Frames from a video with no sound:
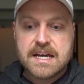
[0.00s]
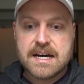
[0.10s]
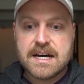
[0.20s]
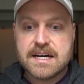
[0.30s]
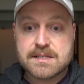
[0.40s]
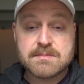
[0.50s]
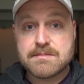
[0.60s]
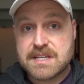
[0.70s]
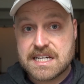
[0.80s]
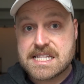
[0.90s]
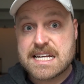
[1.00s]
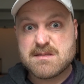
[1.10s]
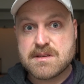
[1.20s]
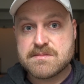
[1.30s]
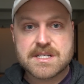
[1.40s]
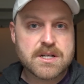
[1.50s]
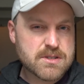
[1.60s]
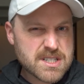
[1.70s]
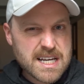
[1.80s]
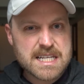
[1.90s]
Uh, sometimes I get to that, sometimes I
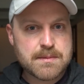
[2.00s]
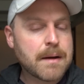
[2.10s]
don't. Just kind of,